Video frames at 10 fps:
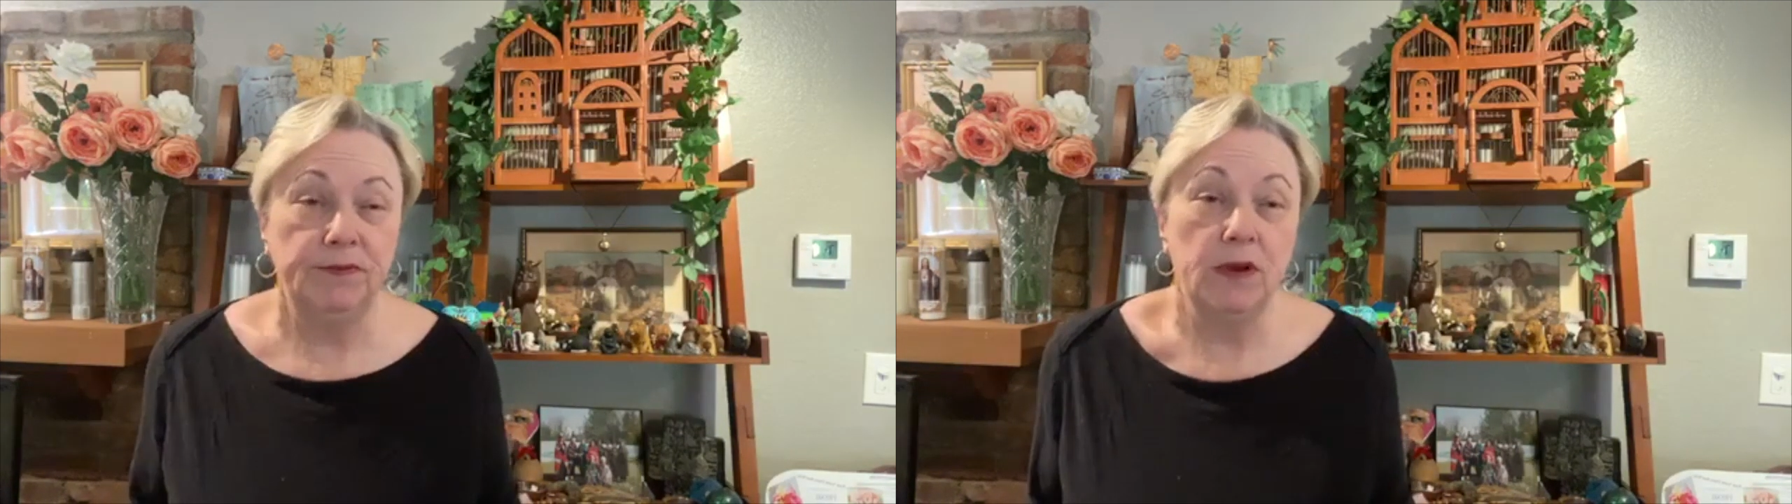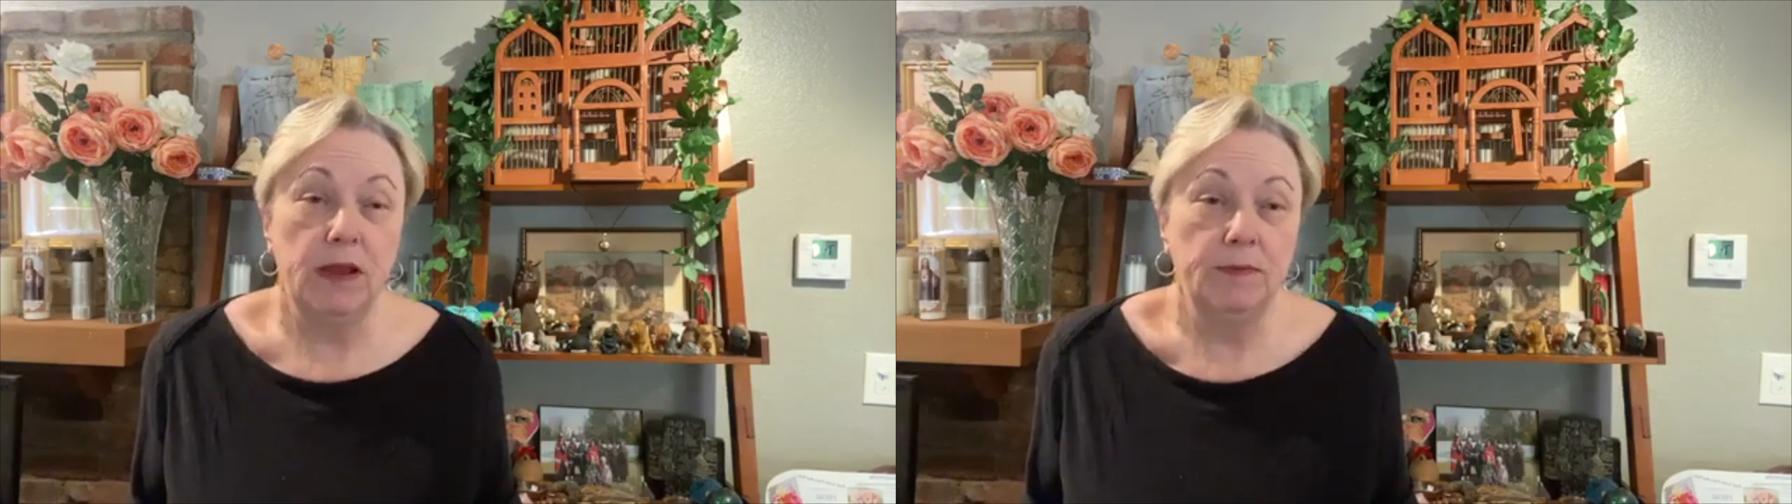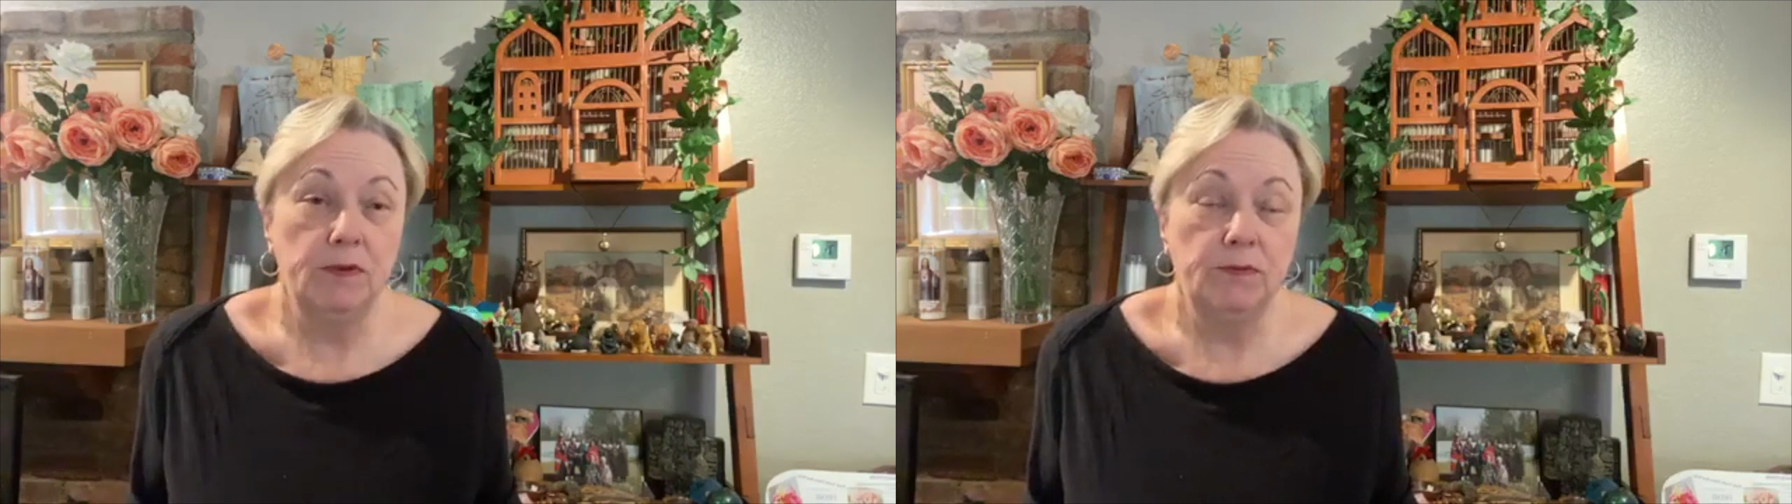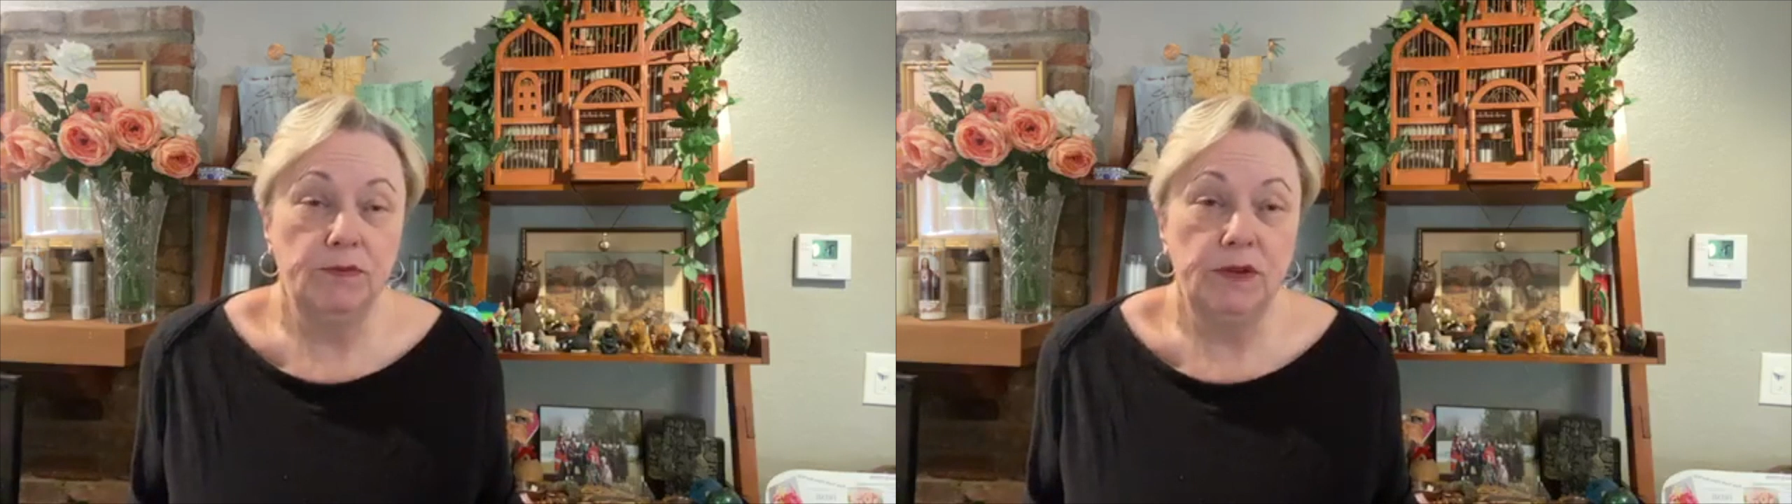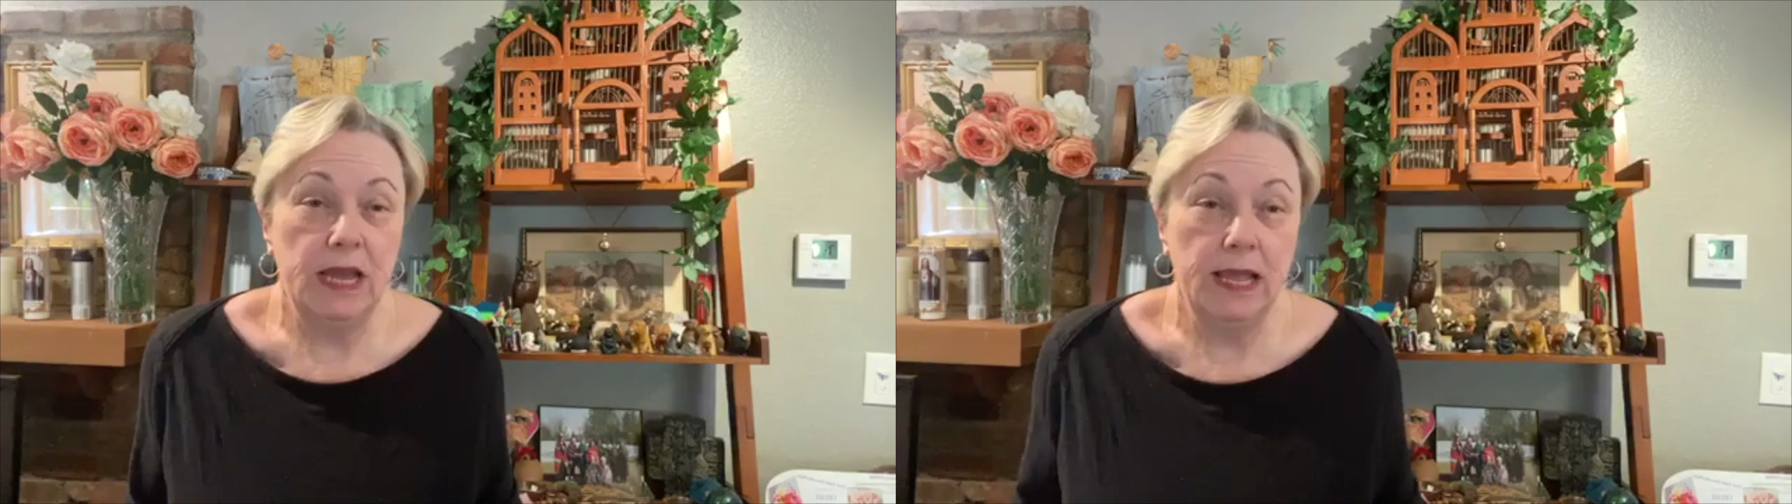tribe could
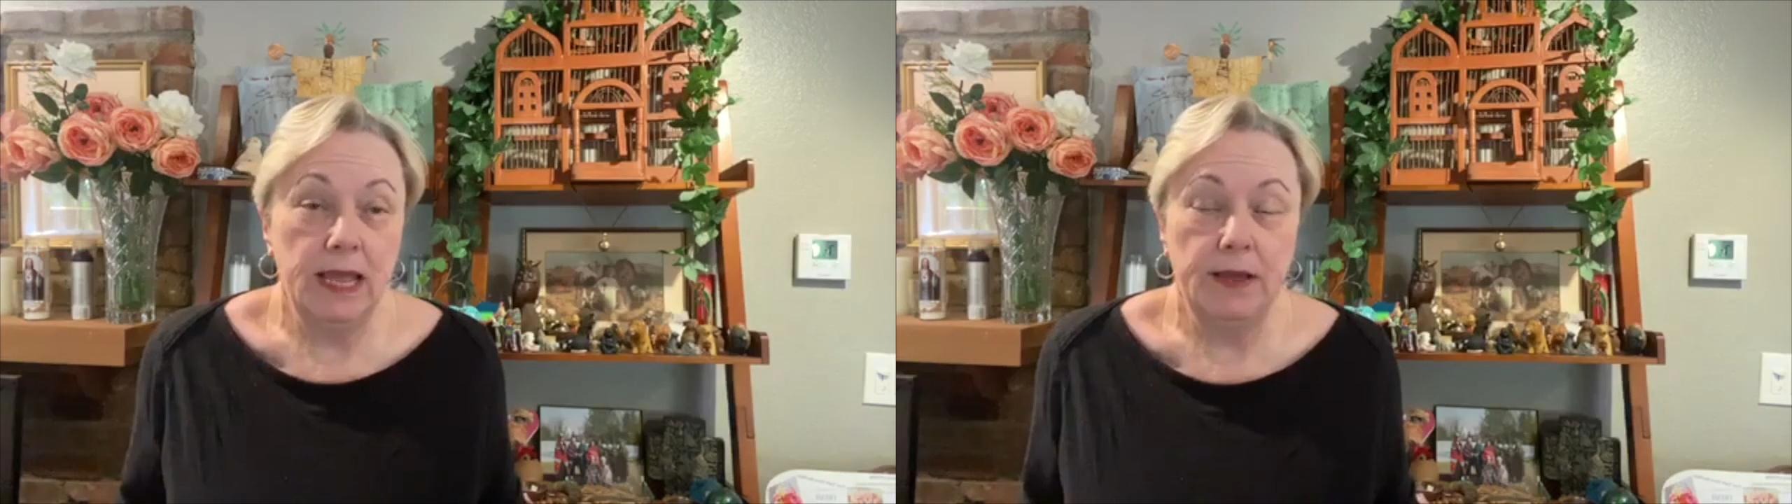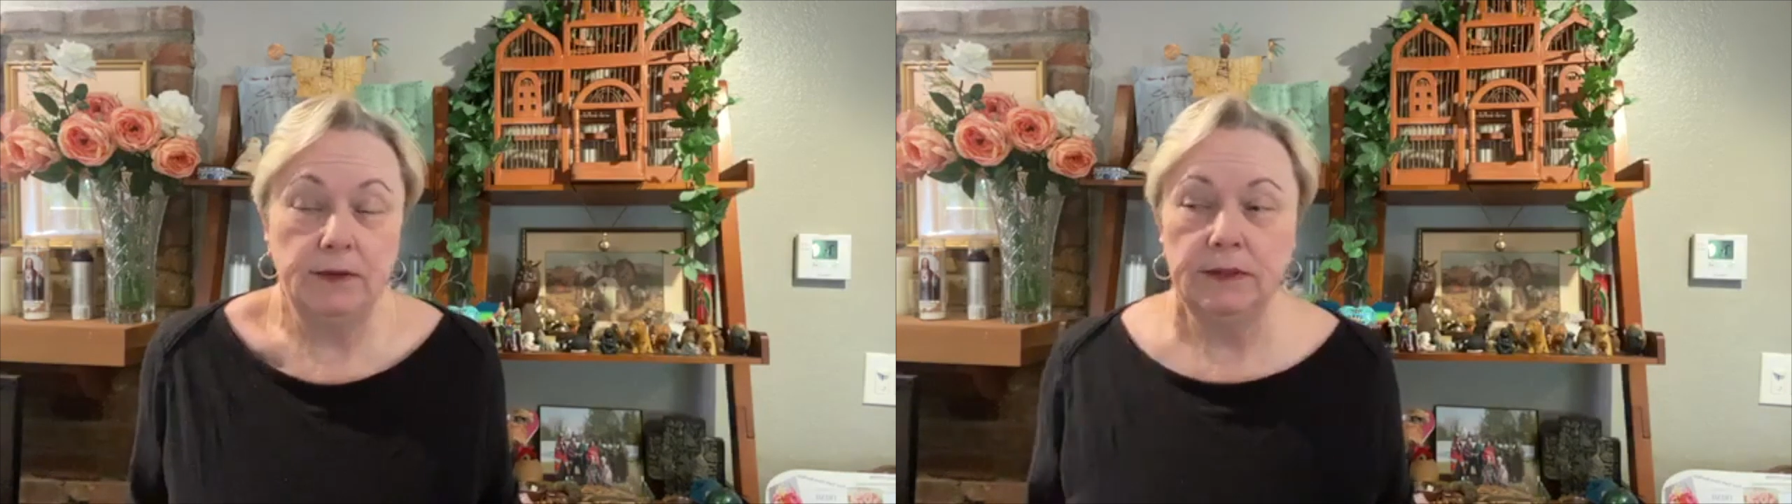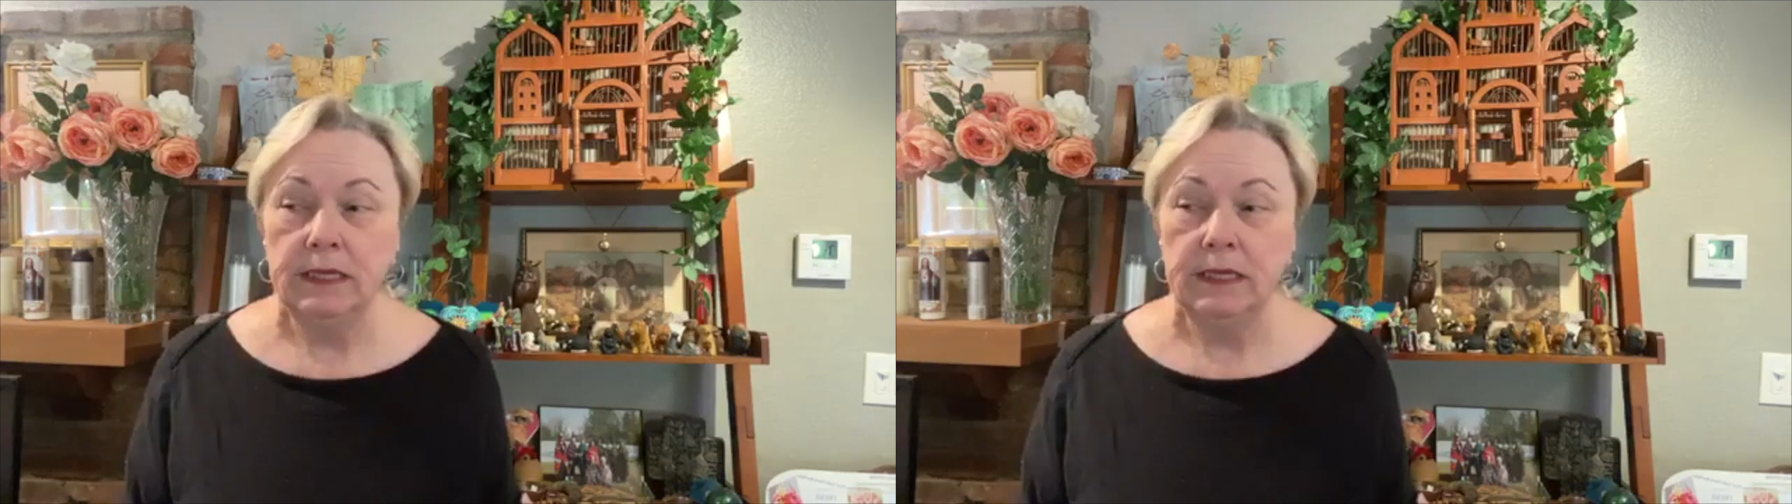die out.